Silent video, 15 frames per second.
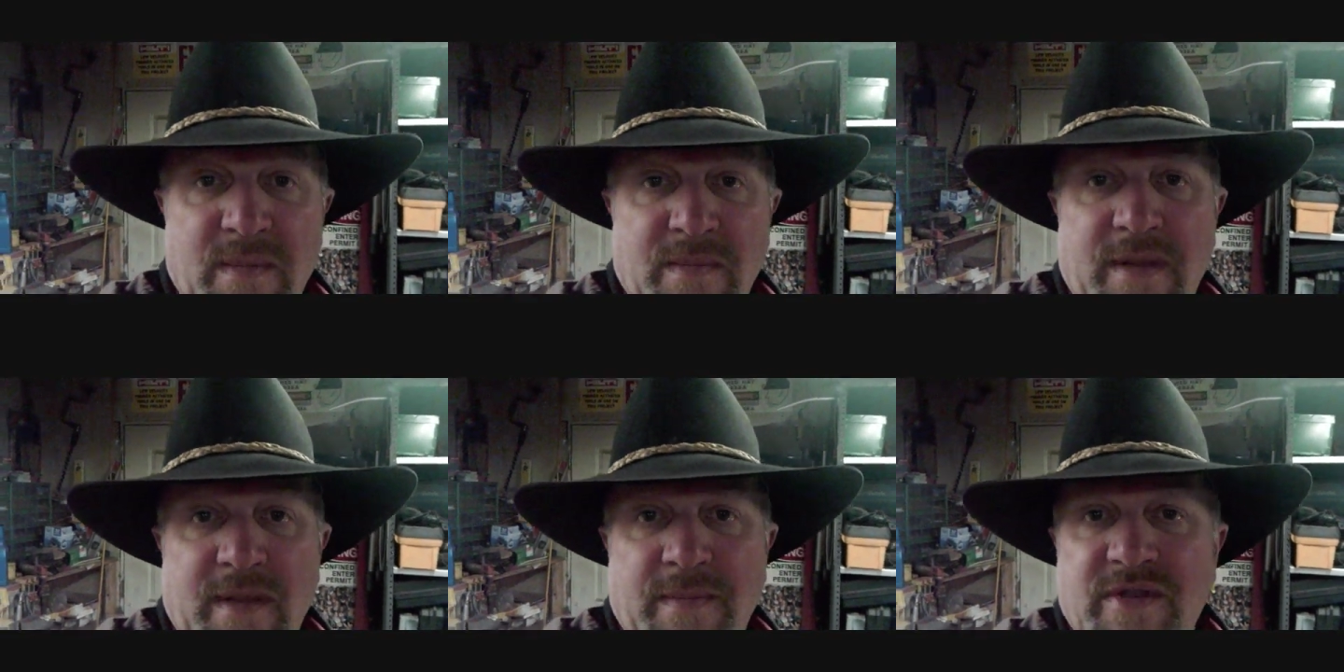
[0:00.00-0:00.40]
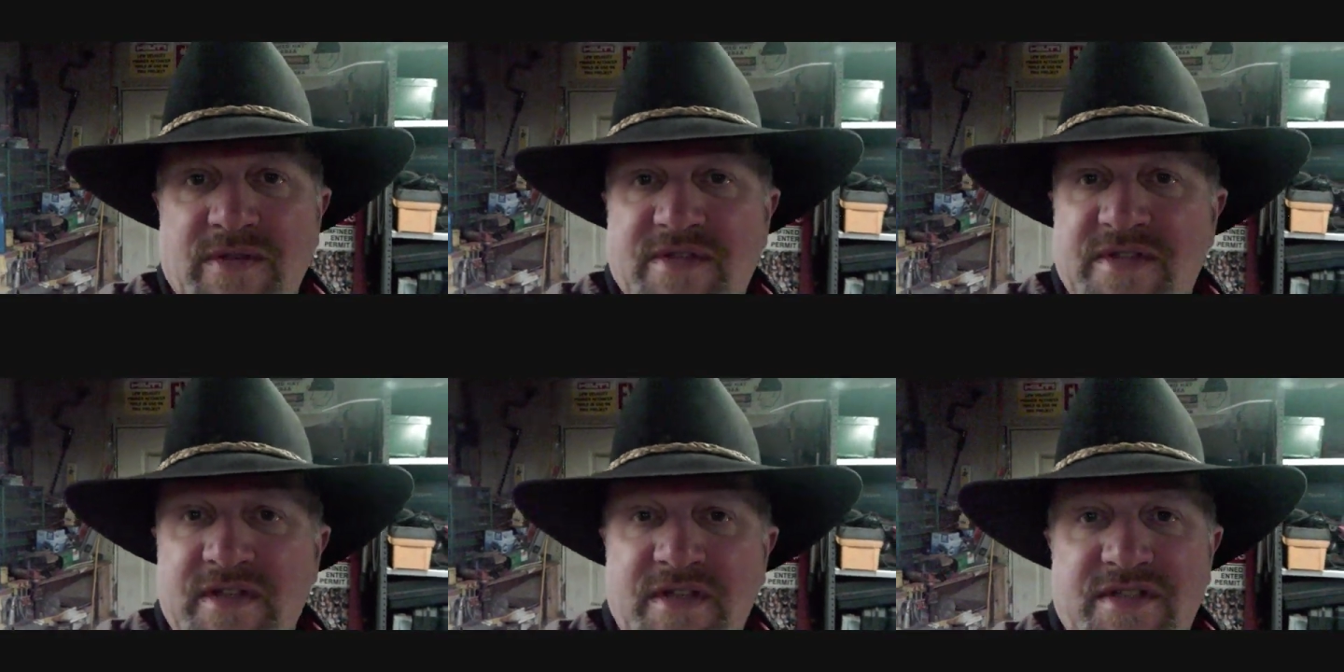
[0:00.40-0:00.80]
Maybe you'll
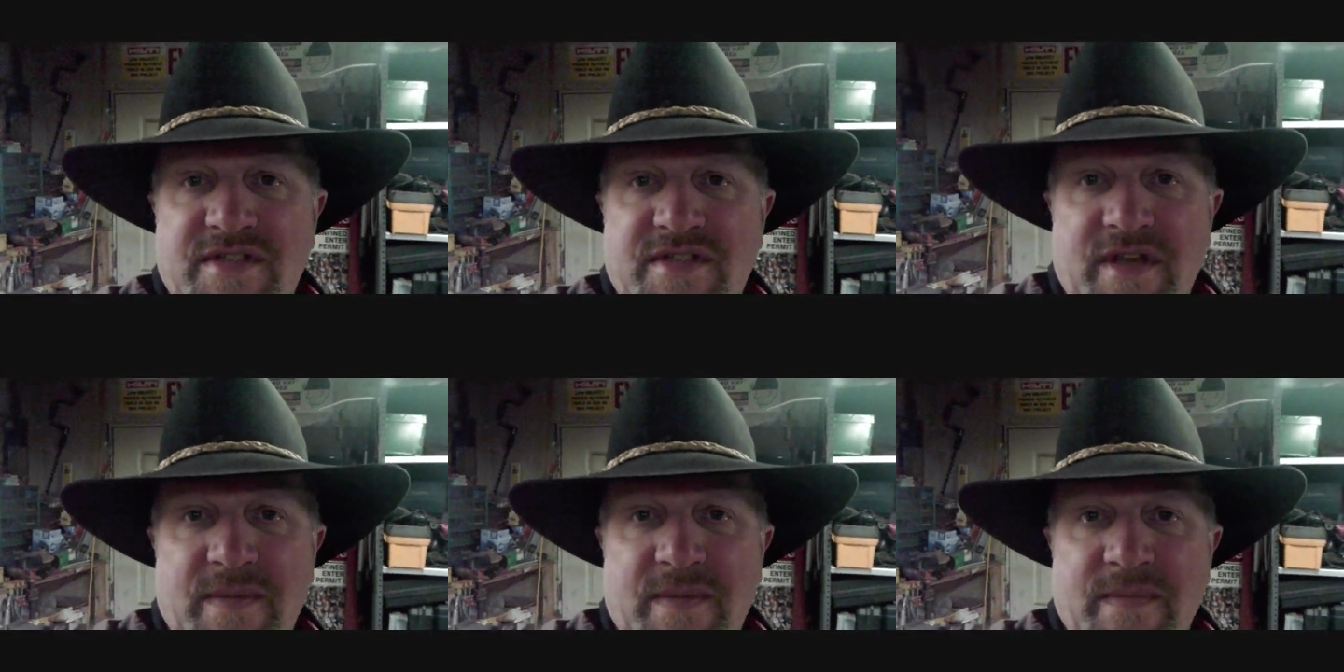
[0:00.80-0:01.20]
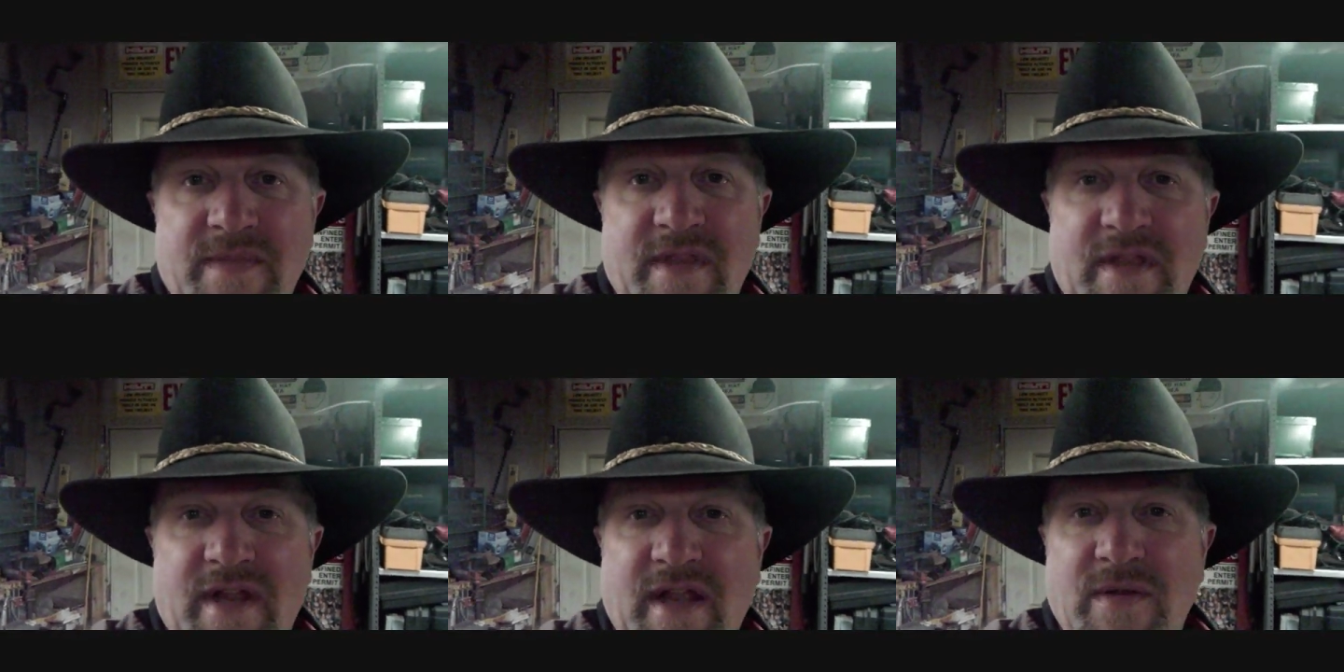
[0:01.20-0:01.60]
see something
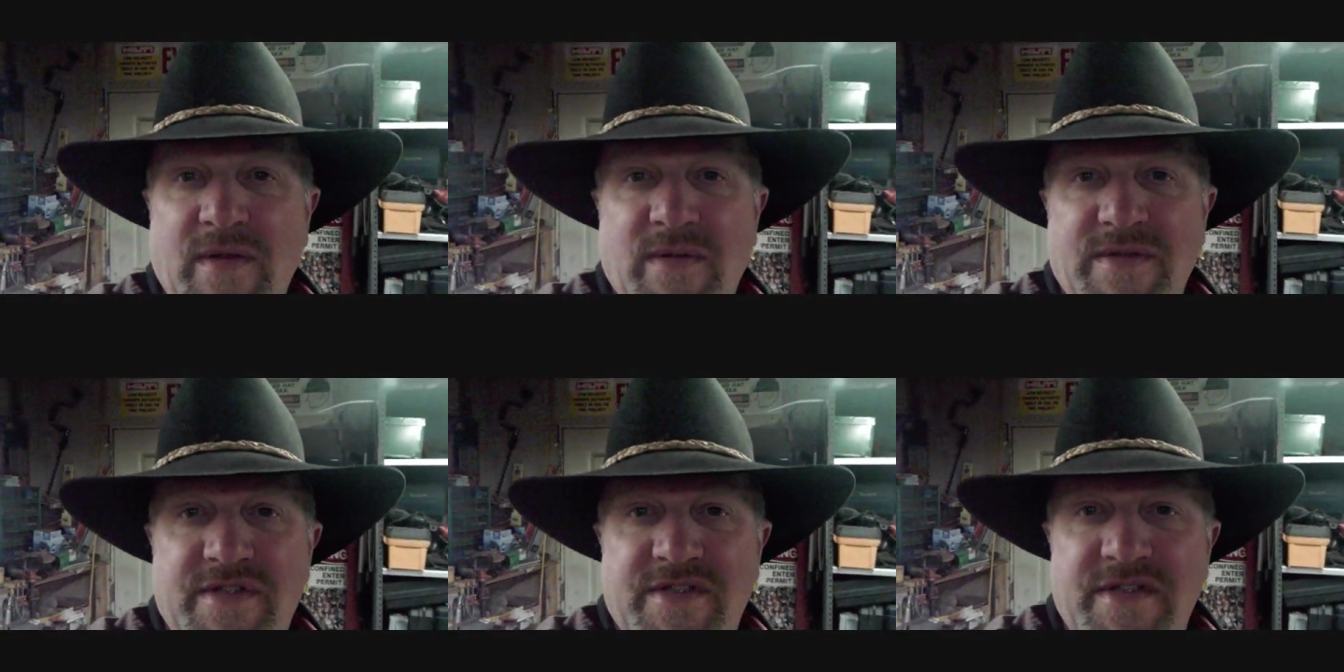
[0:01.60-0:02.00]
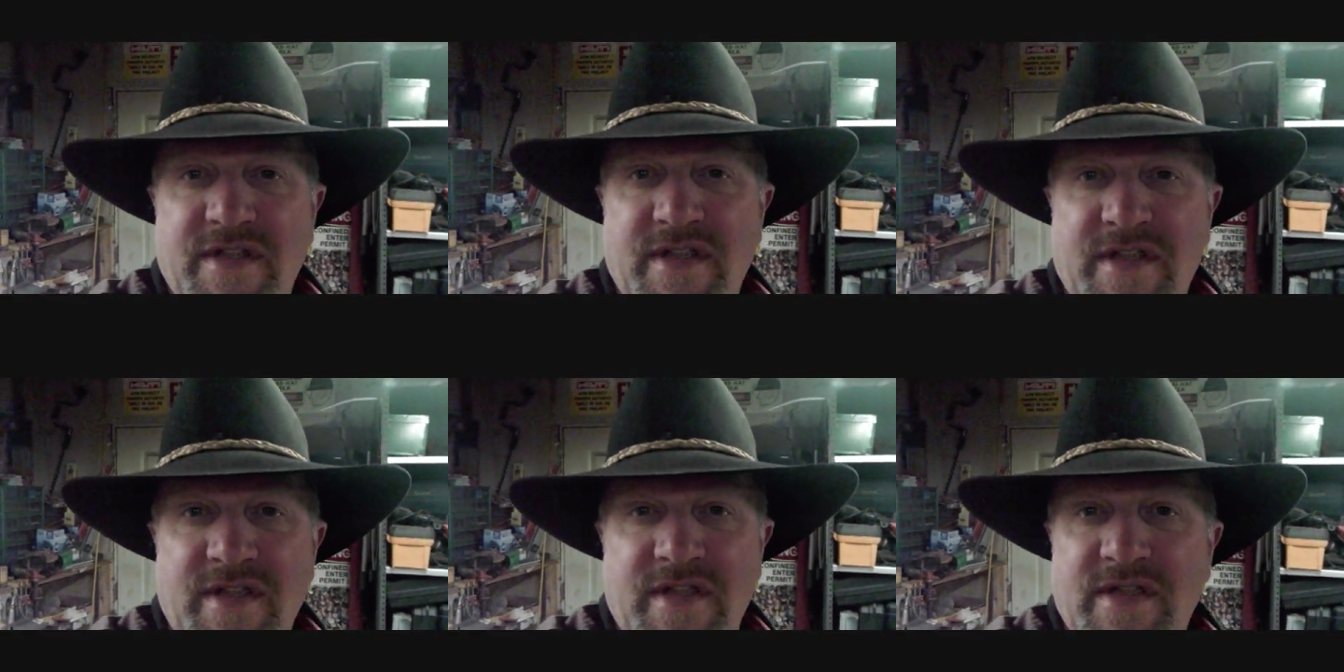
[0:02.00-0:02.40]
that I don't
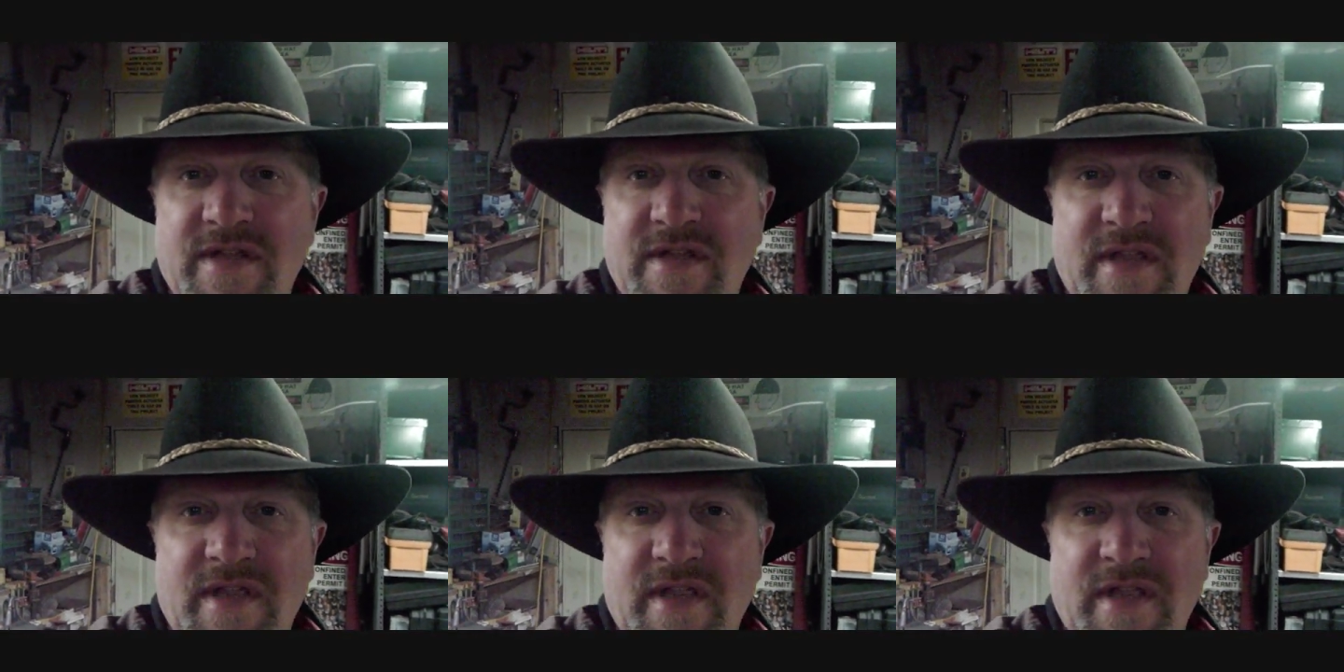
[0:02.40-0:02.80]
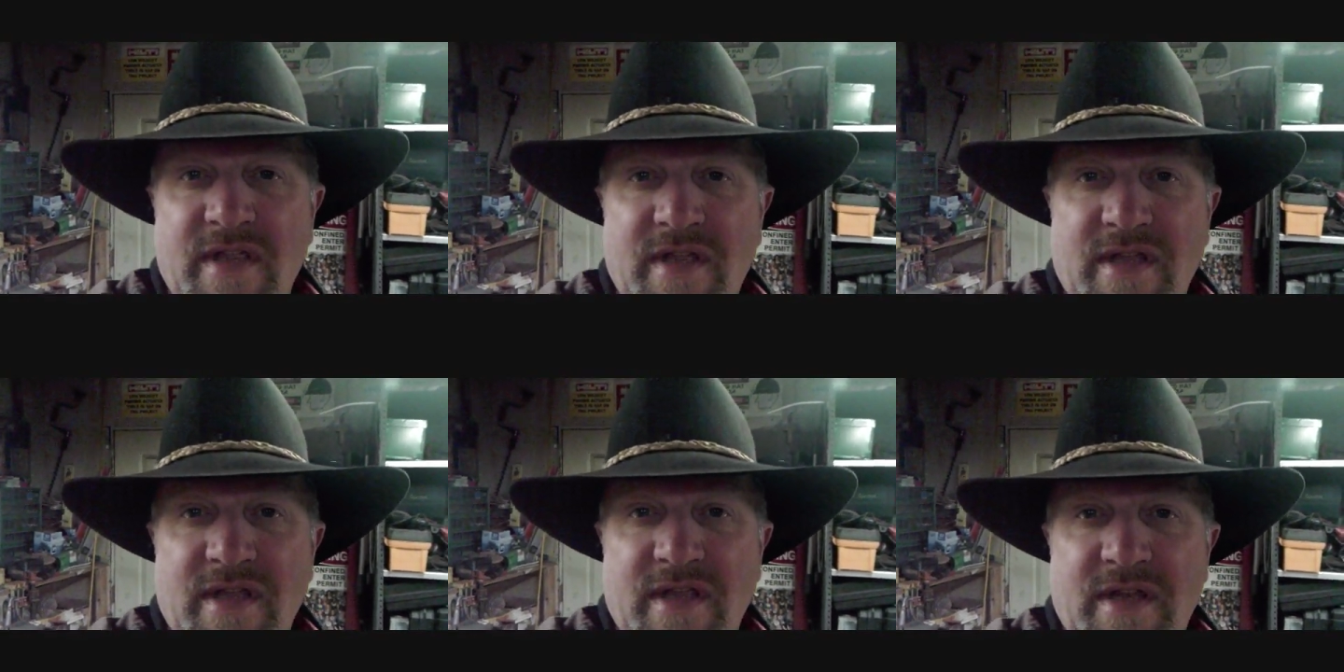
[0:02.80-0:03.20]
see,
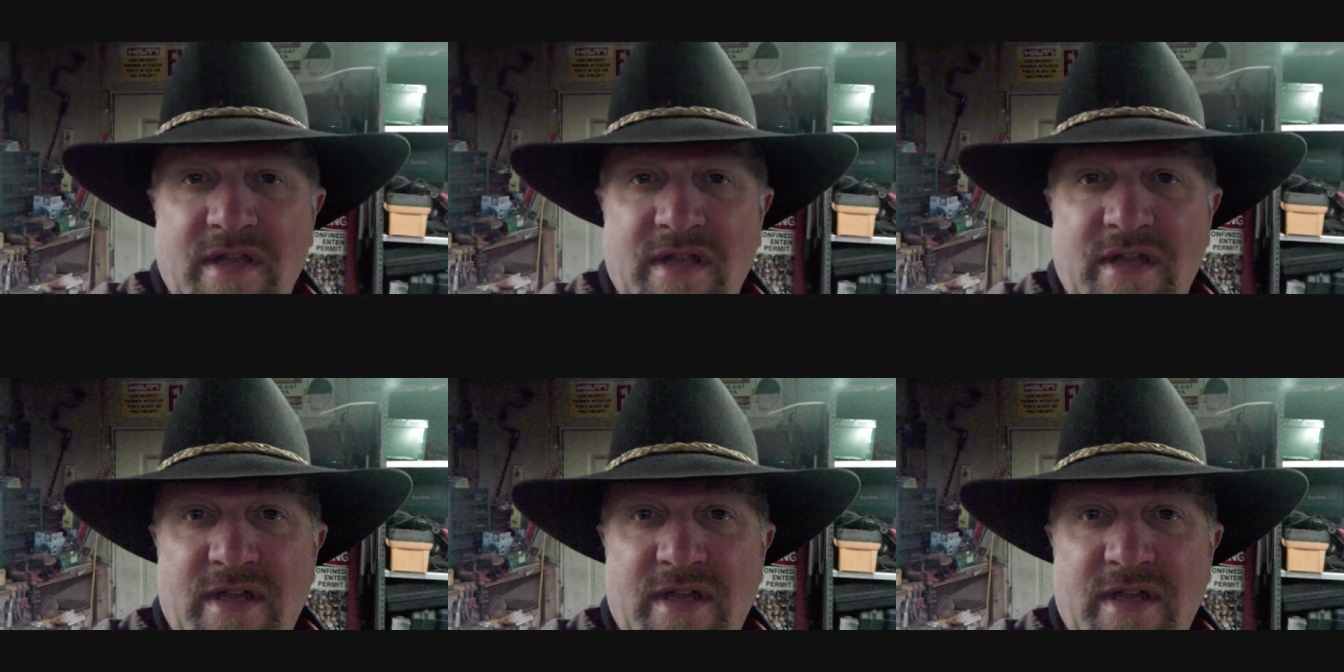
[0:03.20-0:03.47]
and